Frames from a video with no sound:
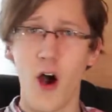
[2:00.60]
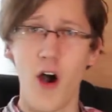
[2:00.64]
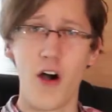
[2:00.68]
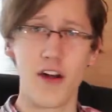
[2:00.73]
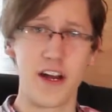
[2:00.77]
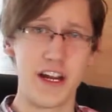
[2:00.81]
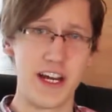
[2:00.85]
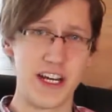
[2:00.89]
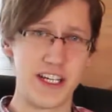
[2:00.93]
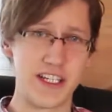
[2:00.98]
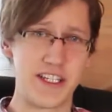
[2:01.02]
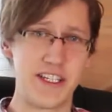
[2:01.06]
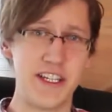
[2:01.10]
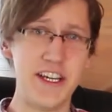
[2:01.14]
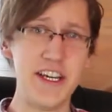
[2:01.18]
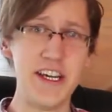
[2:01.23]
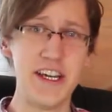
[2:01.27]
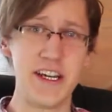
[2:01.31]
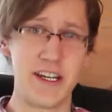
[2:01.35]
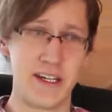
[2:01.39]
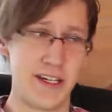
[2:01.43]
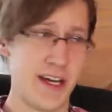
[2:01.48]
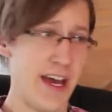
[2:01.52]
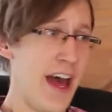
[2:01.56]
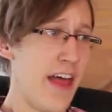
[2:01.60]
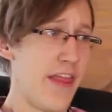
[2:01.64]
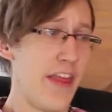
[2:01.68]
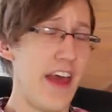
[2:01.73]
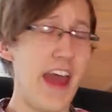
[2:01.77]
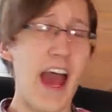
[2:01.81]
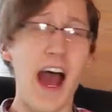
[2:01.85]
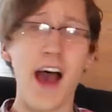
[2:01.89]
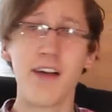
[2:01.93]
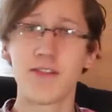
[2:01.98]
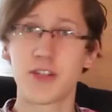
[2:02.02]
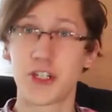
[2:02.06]
on in a scene,
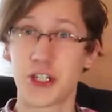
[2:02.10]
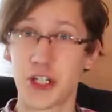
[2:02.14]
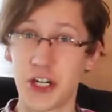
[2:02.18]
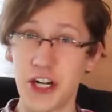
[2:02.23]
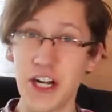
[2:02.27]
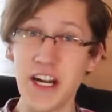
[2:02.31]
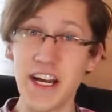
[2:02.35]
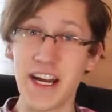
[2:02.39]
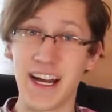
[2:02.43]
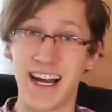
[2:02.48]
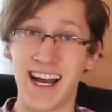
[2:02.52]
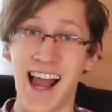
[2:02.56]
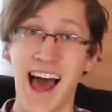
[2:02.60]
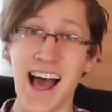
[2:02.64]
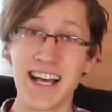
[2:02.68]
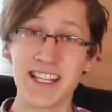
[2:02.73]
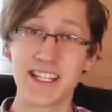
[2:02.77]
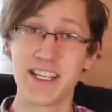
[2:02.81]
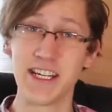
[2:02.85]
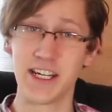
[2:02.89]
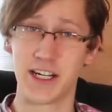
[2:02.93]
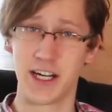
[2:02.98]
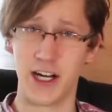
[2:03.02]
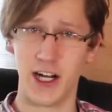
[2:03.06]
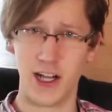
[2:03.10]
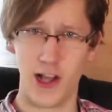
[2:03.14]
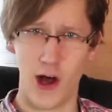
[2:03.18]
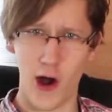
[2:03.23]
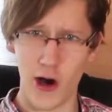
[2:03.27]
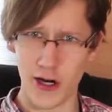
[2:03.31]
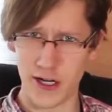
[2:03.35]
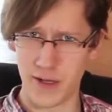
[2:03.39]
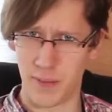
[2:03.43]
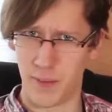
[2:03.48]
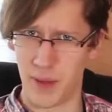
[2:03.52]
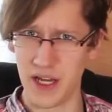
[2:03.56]
they have three classical
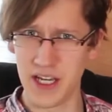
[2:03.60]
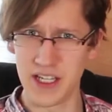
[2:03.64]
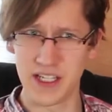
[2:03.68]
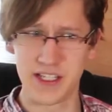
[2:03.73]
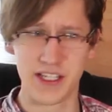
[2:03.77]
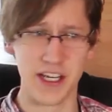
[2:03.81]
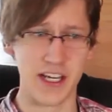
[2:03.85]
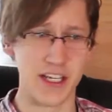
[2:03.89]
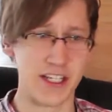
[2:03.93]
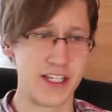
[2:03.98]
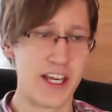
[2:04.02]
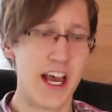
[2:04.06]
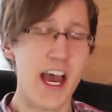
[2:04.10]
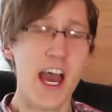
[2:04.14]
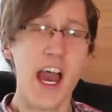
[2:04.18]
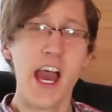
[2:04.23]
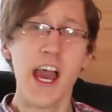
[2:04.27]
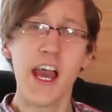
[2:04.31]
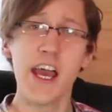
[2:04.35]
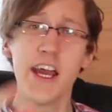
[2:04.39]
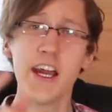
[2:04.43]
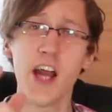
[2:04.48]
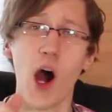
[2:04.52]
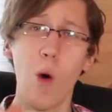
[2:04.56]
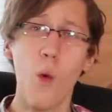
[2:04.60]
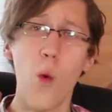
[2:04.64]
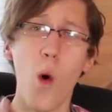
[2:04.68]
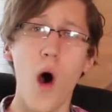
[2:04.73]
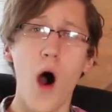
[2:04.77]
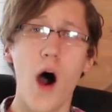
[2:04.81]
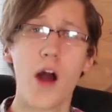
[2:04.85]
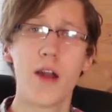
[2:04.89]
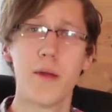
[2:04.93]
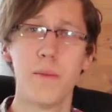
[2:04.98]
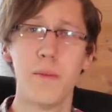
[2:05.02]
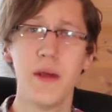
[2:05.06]
art pieces in a
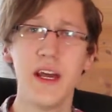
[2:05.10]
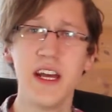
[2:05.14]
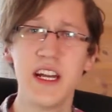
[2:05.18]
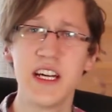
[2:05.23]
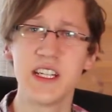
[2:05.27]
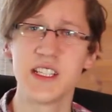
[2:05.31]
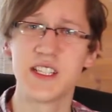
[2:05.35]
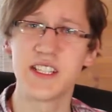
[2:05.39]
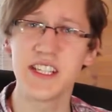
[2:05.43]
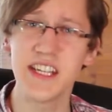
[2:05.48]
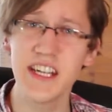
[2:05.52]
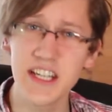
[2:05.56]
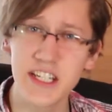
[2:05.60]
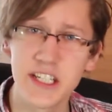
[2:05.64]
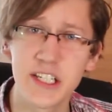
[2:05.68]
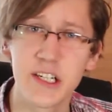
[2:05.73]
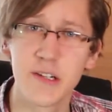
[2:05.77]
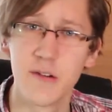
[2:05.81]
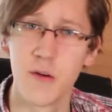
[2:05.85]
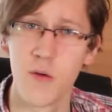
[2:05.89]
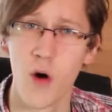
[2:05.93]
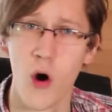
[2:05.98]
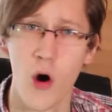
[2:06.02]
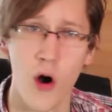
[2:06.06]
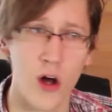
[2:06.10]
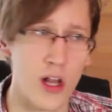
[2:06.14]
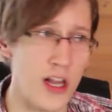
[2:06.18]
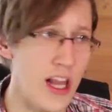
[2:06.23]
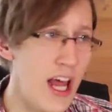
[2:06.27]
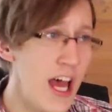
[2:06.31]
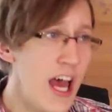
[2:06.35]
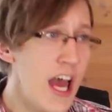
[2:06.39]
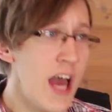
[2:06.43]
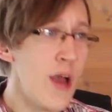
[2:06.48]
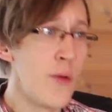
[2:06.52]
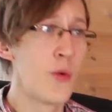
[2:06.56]
1-minute
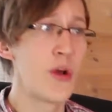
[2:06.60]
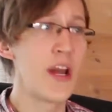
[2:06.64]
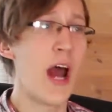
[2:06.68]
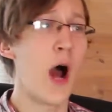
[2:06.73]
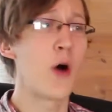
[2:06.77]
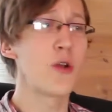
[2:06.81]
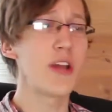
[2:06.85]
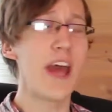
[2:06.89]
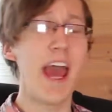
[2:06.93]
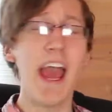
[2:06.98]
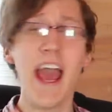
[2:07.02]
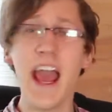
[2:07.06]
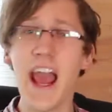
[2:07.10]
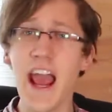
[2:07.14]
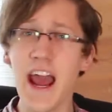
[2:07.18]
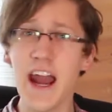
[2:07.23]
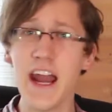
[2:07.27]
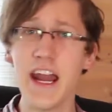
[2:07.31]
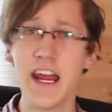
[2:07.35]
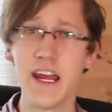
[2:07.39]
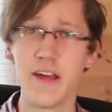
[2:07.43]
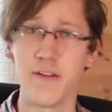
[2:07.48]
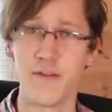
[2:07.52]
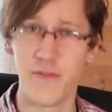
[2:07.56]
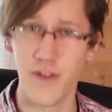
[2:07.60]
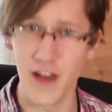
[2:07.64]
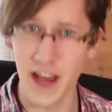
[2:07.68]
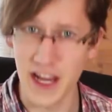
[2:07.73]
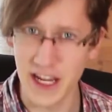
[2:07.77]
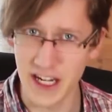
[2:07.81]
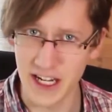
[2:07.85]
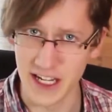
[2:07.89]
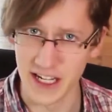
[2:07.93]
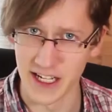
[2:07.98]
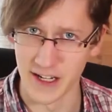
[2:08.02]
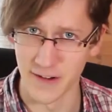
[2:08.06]
interval, without any
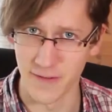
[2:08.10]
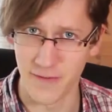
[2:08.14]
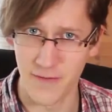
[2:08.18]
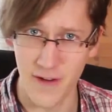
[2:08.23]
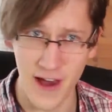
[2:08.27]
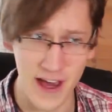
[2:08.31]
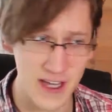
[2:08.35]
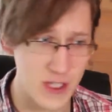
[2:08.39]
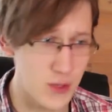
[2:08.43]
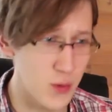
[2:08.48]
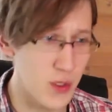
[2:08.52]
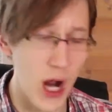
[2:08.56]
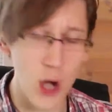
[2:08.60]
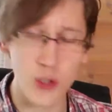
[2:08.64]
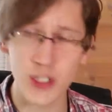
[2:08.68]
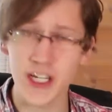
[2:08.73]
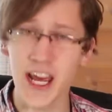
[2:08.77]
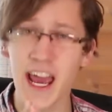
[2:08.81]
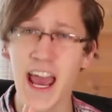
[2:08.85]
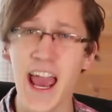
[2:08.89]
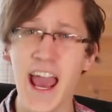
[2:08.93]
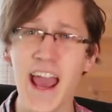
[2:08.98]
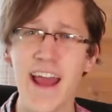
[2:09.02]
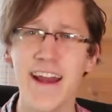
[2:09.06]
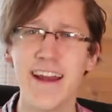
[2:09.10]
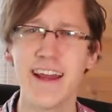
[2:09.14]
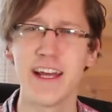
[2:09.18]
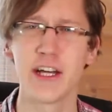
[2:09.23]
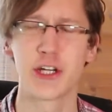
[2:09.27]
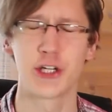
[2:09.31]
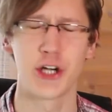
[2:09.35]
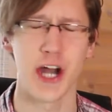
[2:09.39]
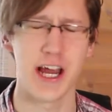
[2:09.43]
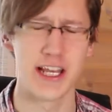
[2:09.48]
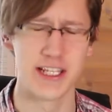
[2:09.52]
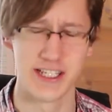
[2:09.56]
fading effects, without any
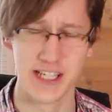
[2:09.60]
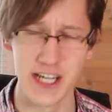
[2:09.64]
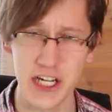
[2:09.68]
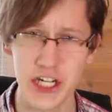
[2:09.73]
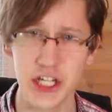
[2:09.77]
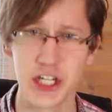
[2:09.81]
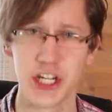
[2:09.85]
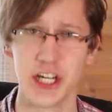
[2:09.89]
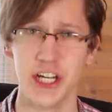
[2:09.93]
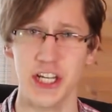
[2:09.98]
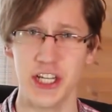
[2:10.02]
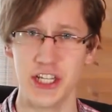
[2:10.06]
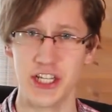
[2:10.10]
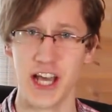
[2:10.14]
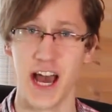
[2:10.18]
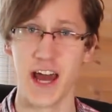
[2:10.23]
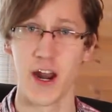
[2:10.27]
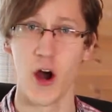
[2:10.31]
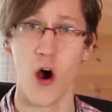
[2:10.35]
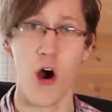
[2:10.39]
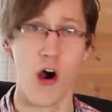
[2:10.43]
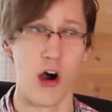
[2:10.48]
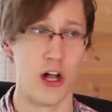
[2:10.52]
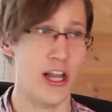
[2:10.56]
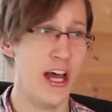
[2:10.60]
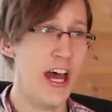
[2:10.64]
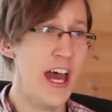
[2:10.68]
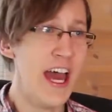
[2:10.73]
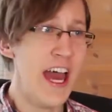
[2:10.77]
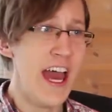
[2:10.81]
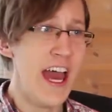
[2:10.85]
transitions at all.